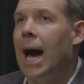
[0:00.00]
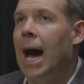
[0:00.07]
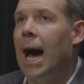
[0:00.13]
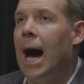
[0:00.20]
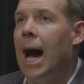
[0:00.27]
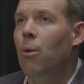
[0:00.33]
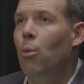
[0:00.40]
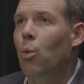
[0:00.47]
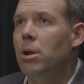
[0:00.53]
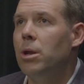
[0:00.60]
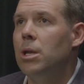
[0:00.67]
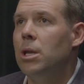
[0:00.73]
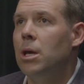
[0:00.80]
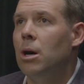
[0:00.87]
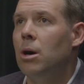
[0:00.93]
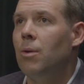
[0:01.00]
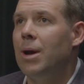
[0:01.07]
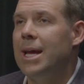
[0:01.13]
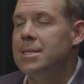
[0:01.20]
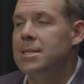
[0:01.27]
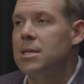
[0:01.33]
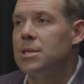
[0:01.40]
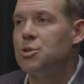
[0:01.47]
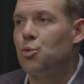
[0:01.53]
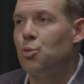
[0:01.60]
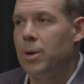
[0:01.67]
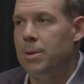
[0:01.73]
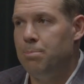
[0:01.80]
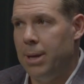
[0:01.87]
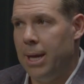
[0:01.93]
I want to know, is this
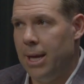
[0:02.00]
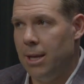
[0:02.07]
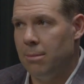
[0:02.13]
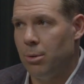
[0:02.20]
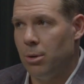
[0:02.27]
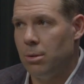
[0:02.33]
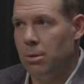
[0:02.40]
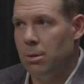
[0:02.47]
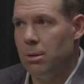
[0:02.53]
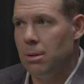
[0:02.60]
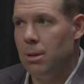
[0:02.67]
repeatable?